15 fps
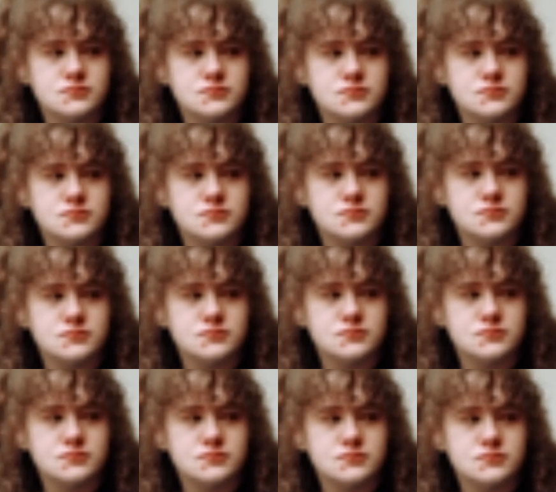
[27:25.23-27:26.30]

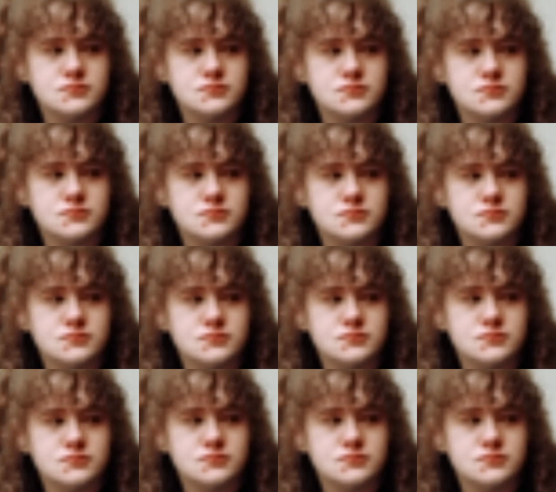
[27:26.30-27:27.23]
Nothing is said.